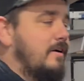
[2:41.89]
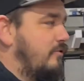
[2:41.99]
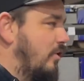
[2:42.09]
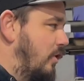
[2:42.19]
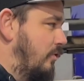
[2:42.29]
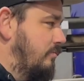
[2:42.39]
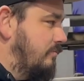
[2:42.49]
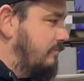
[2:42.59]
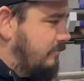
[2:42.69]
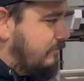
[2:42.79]
So
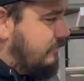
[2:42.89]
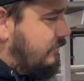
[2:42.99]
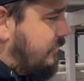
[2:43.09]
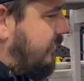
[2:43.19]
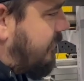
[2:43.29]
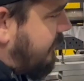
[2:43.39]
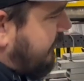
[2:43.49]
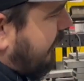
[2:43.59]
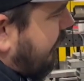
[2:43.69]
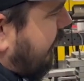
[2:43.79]
there you